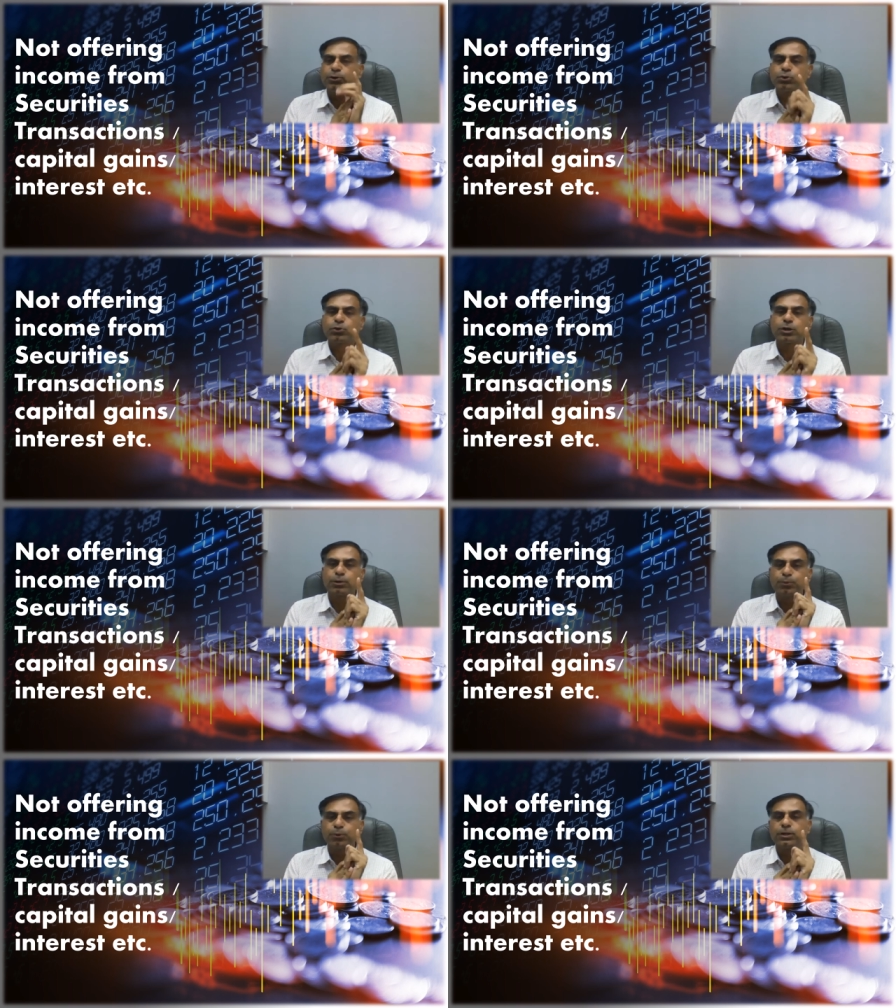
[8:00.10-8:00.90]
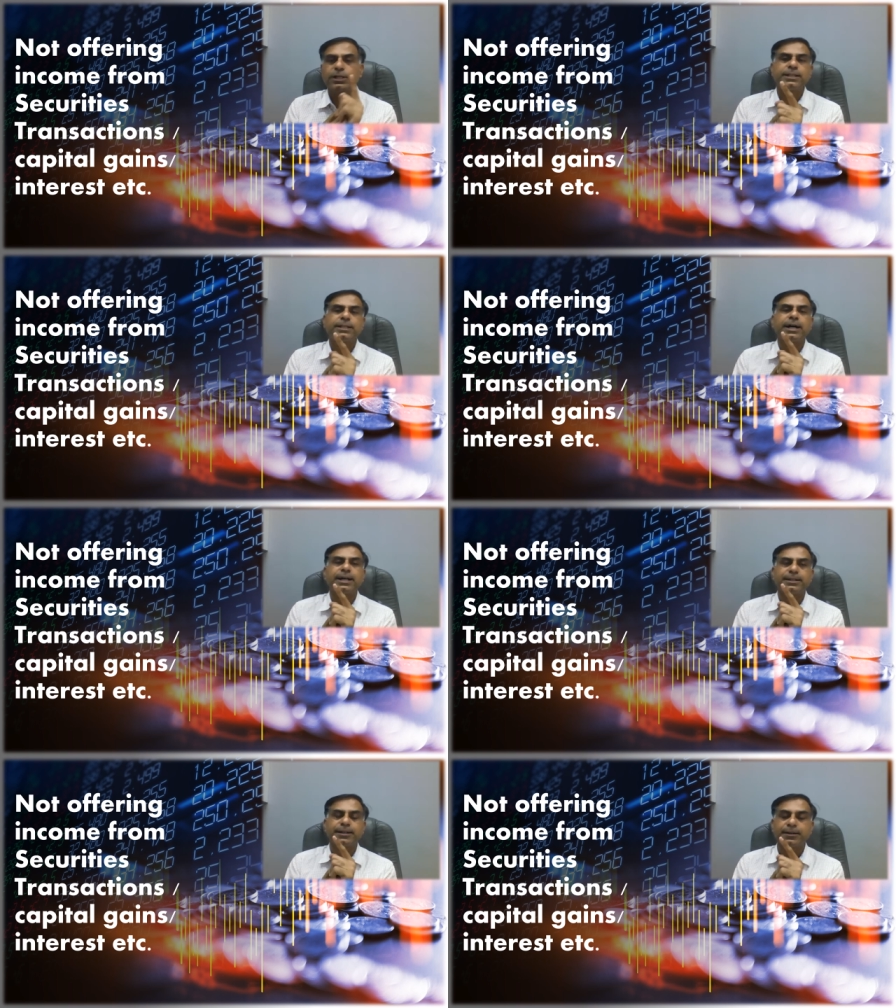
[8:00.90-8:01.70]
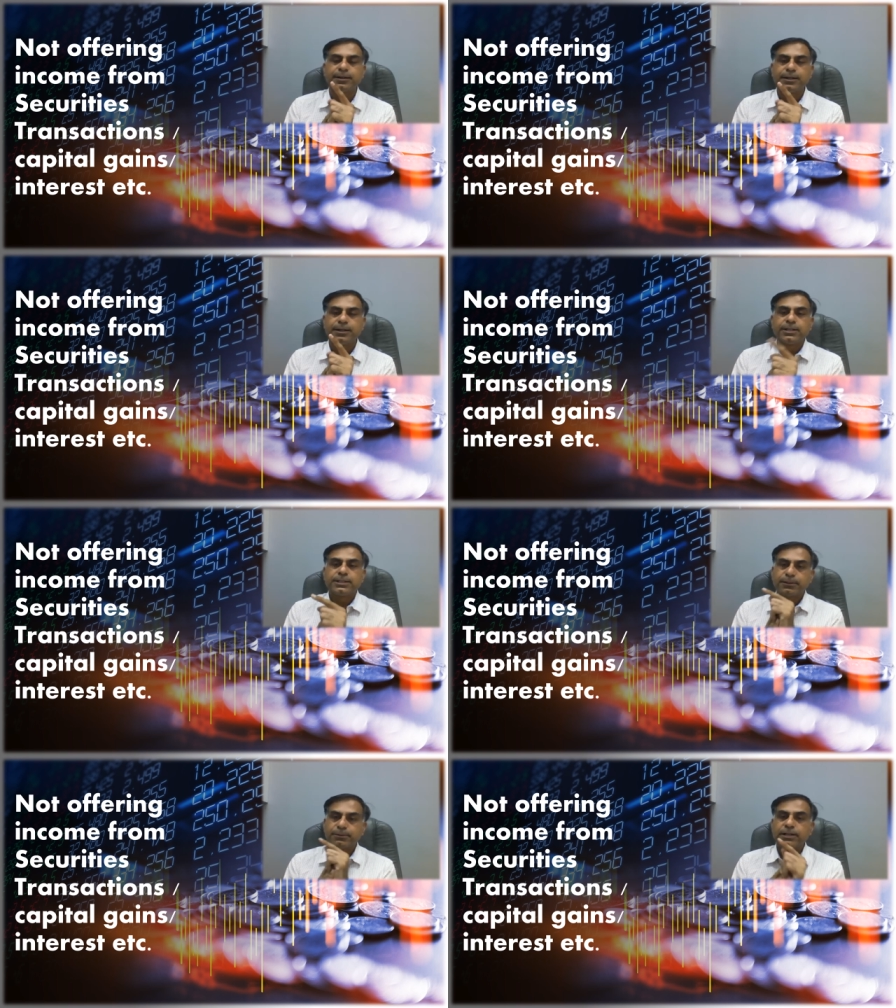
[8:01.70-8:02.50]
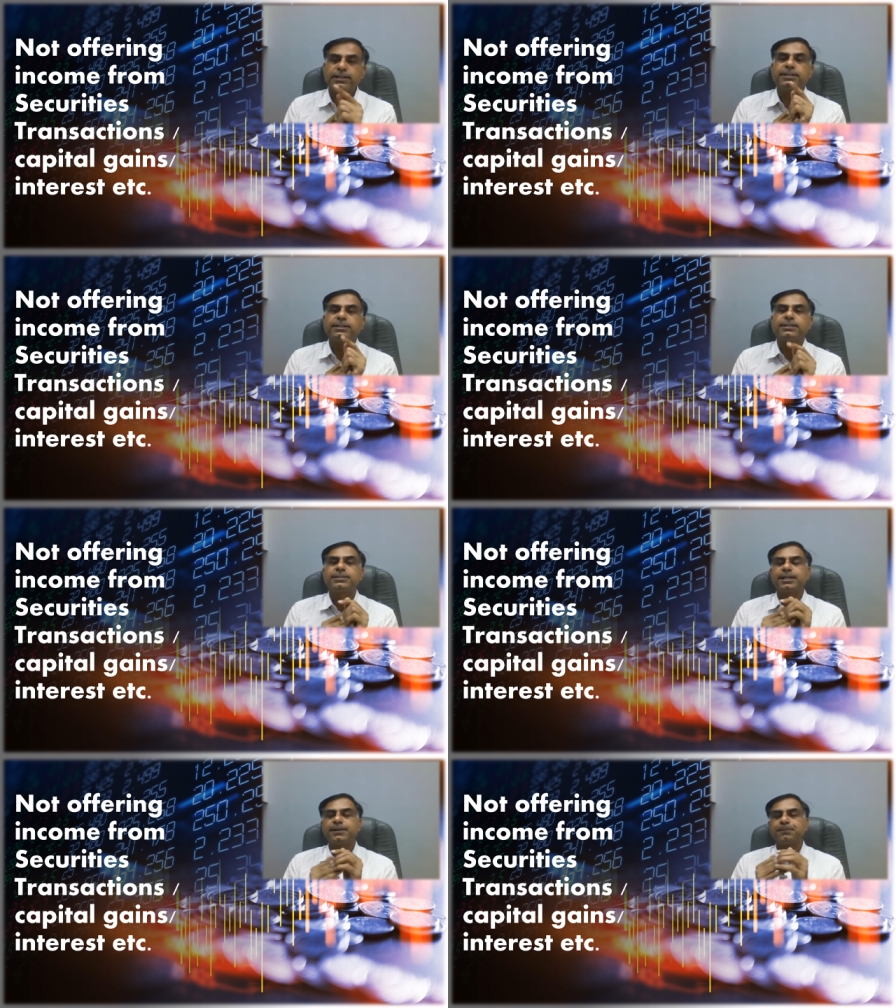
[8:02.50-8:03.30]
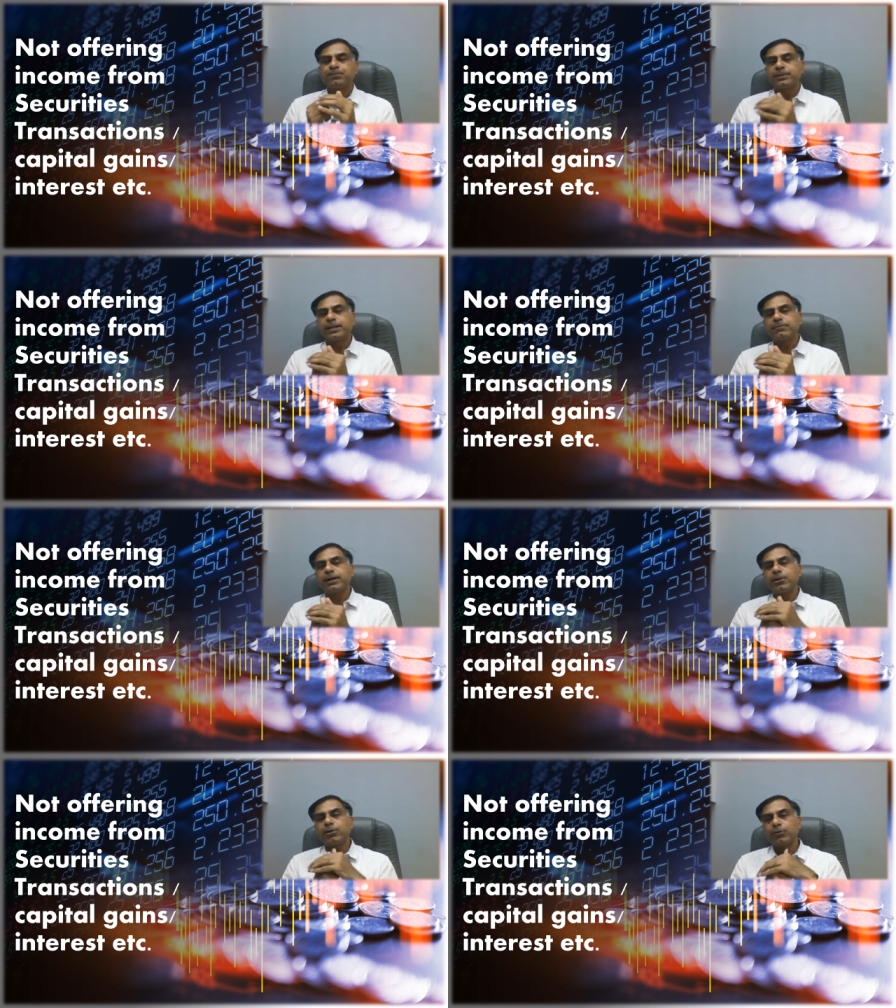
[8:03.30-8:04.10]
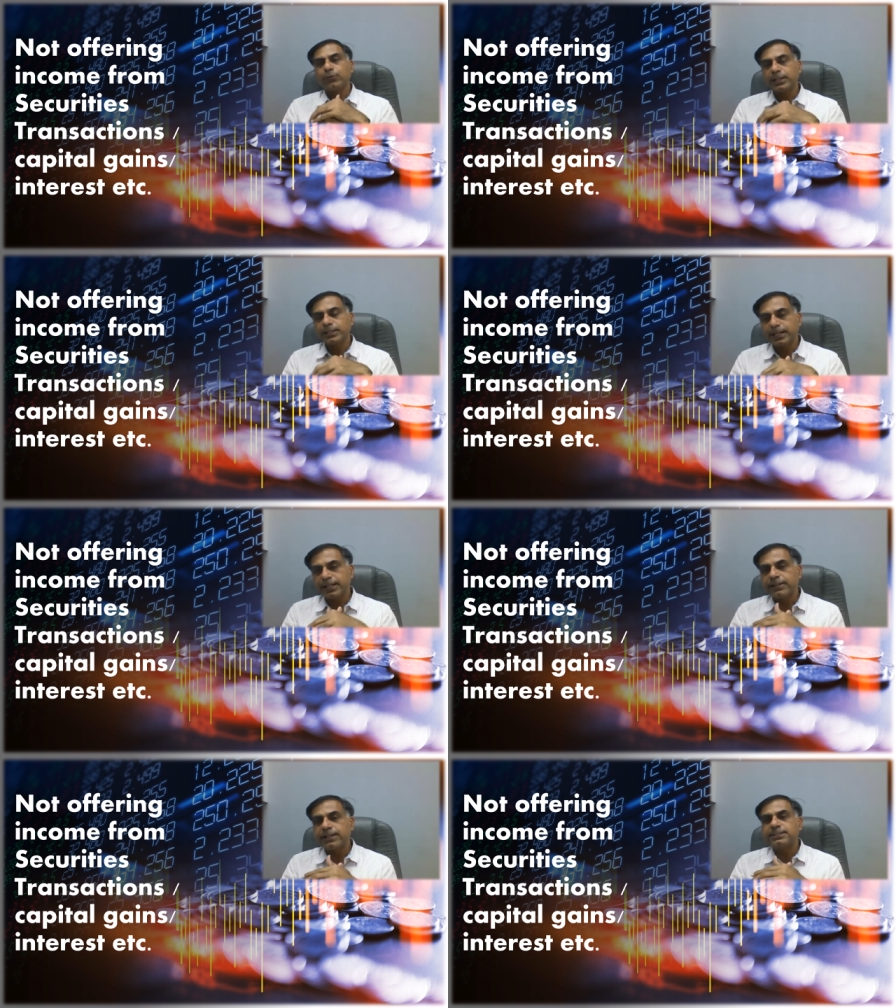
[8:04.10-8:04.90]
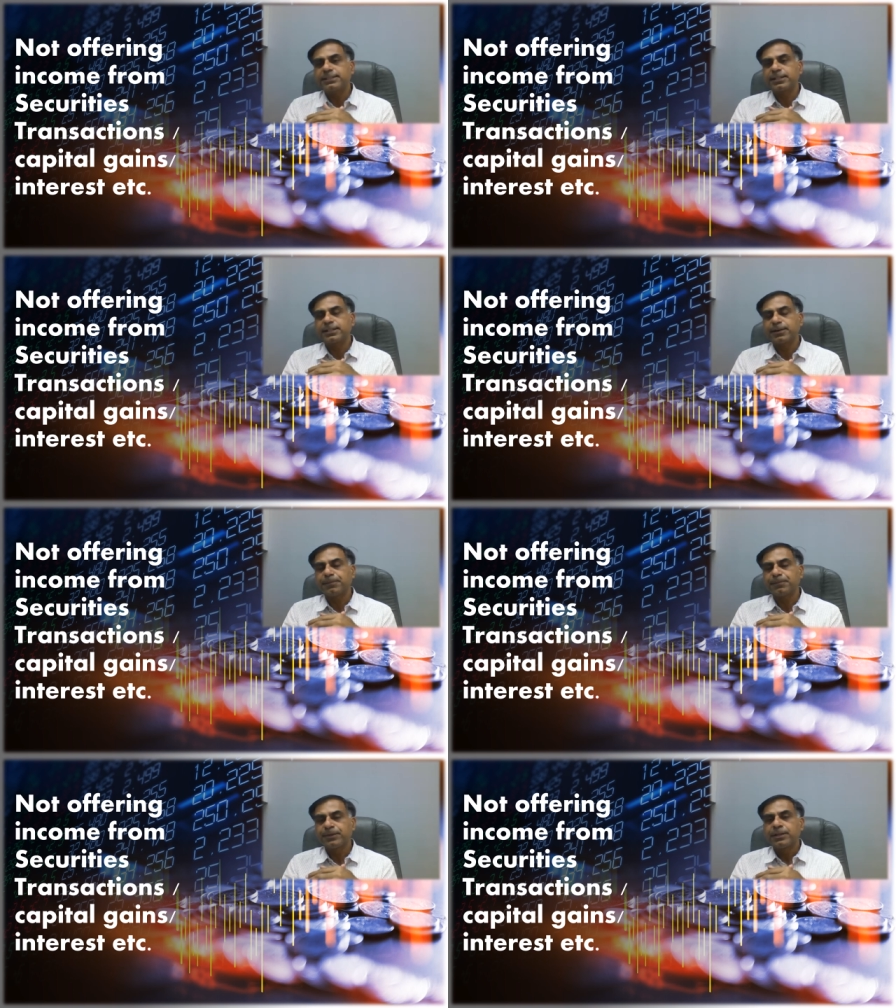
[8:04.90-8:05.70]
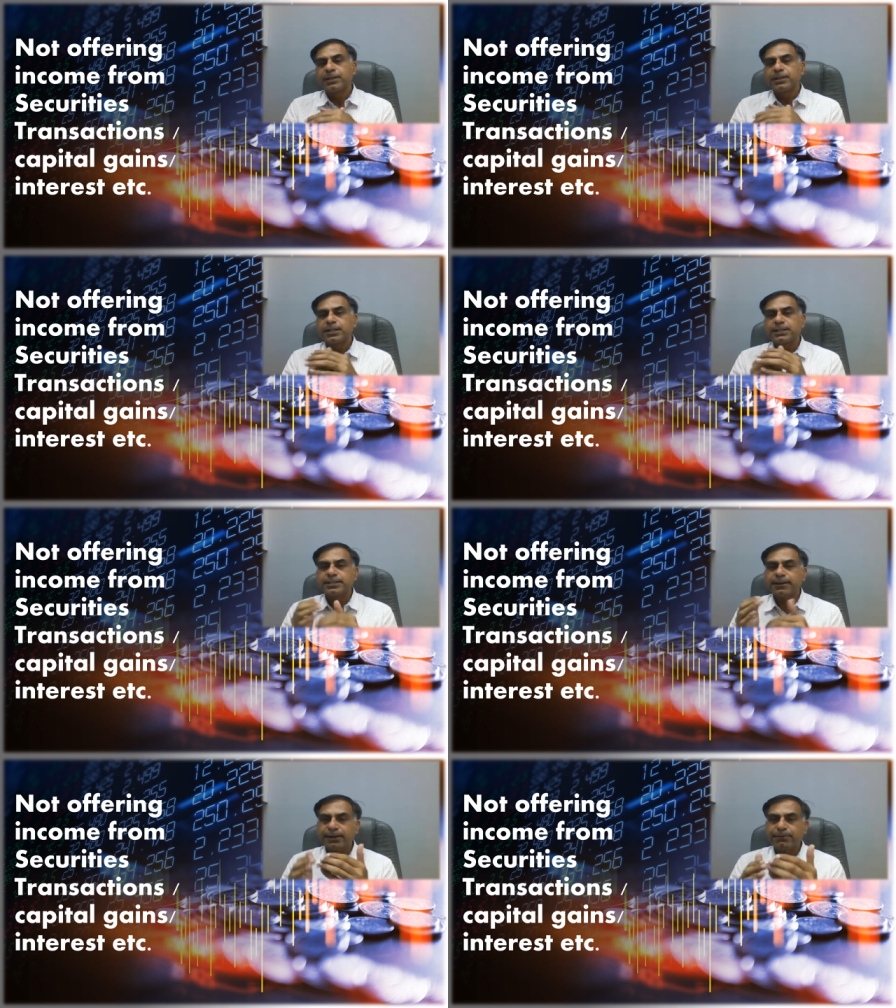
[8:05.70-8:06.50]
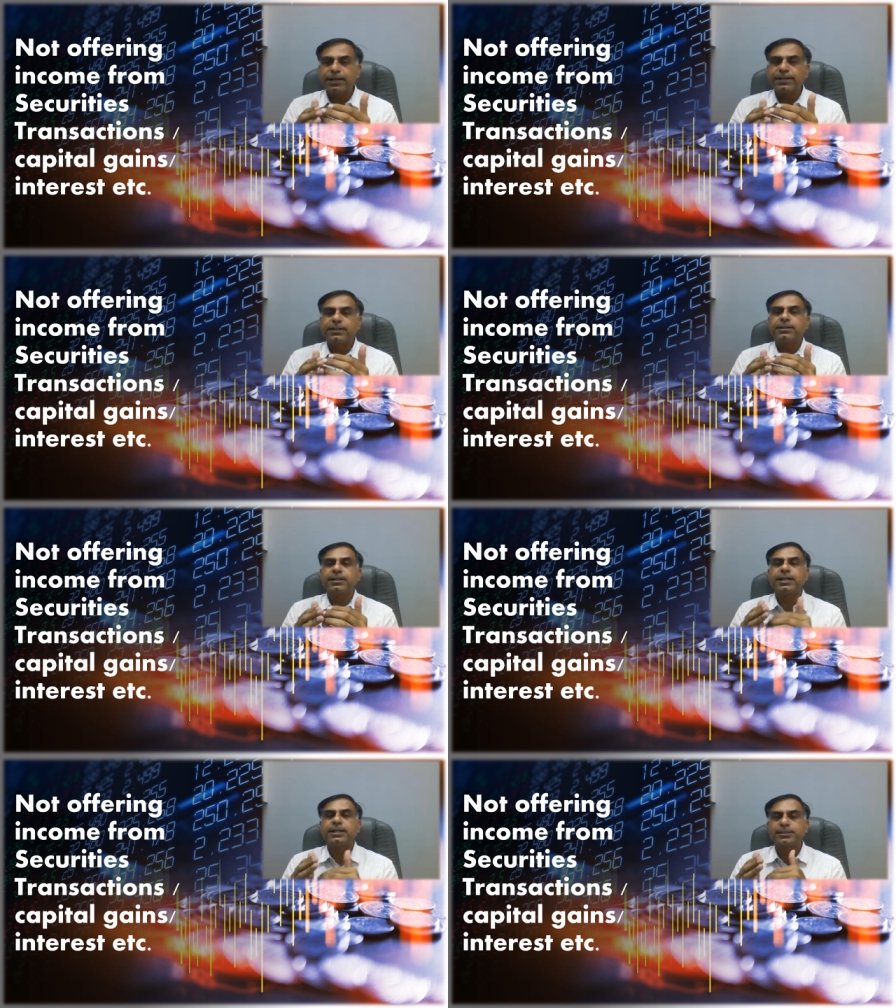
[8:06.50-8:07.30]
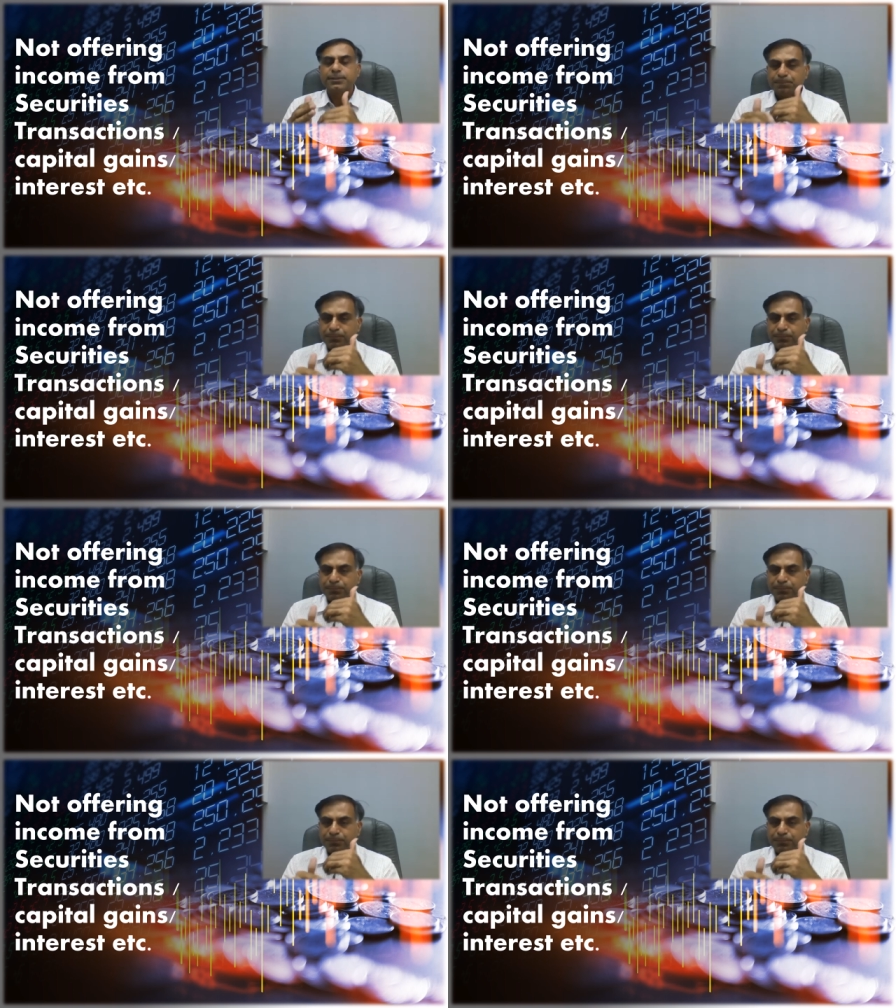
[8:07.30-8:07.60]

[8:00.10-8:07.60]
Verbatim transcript: you should report in the ITR. Similarly, it is seen that while offering the interest income, the saving bank interest,